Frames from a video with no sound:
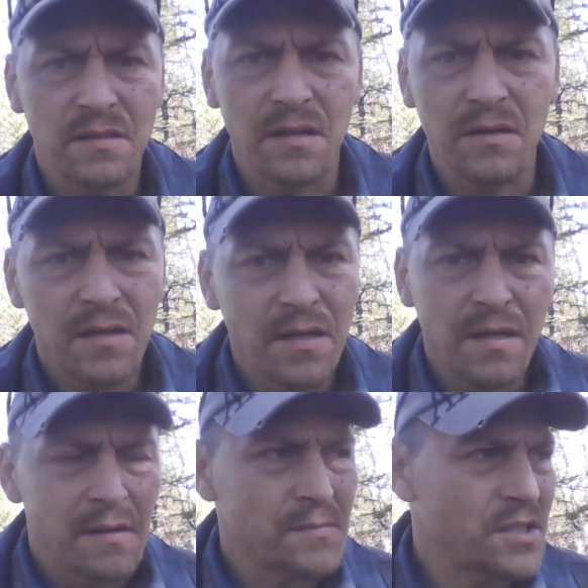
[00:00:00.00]
You know,
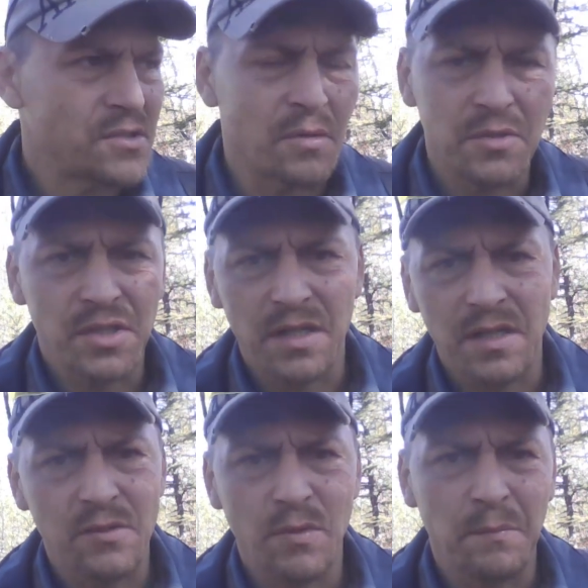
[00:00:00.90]
my snow machine
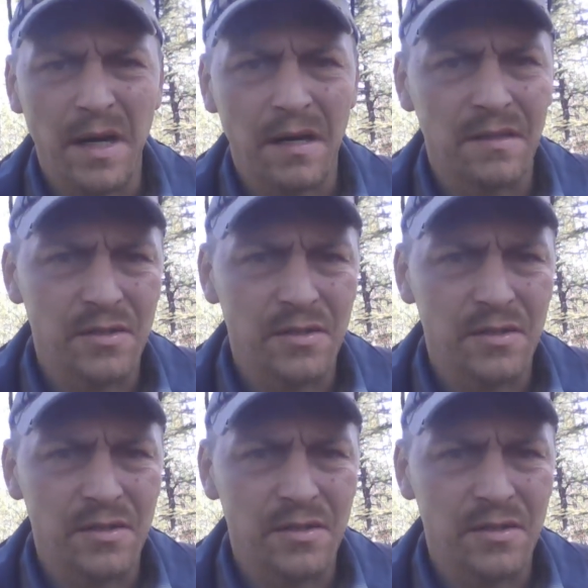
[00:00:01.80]
needs repaired.